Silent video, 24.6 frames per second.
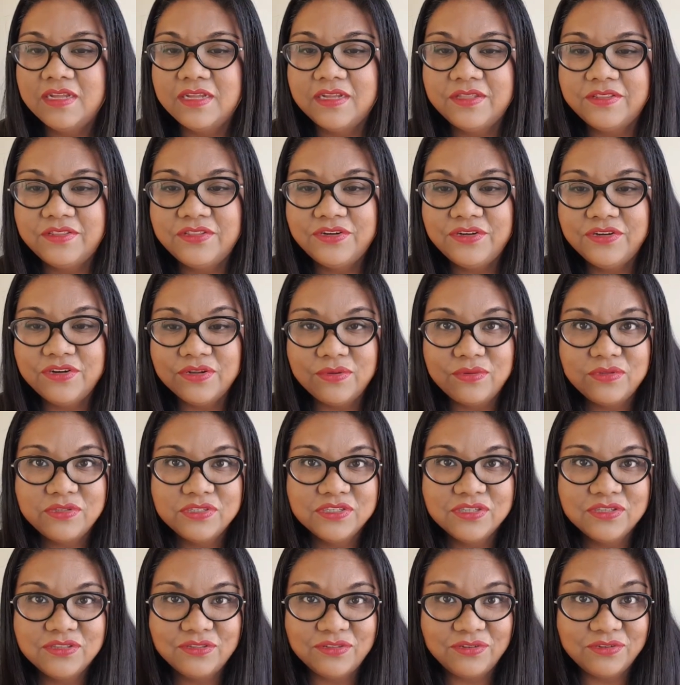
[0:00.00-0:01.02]
Uh, the
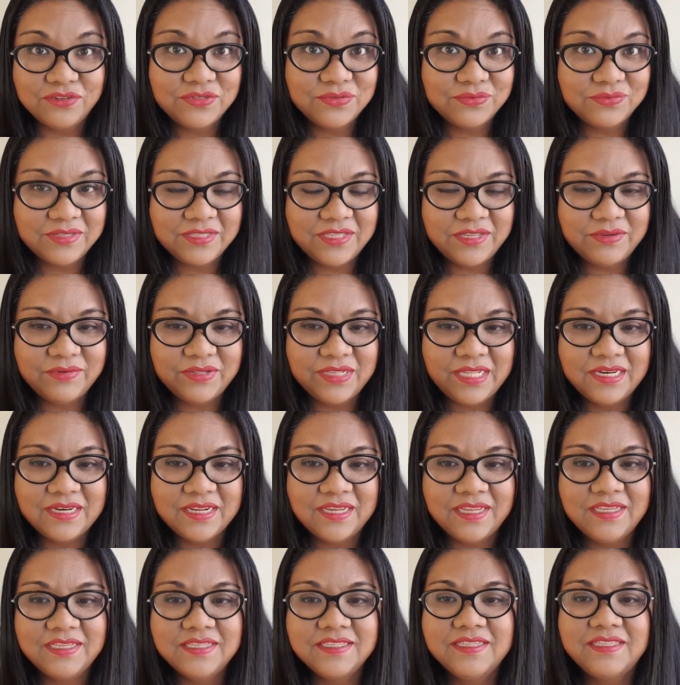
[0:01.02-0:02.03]
notes looked really really
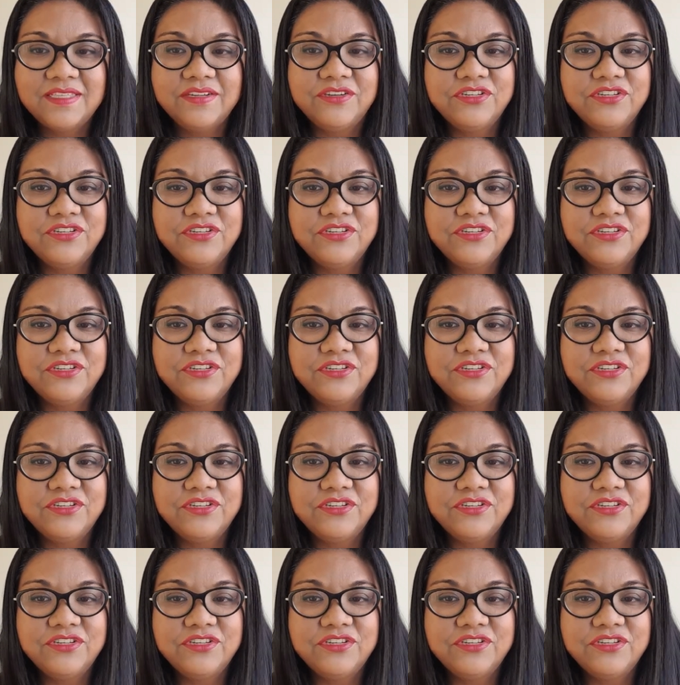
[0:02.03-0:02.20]
nice.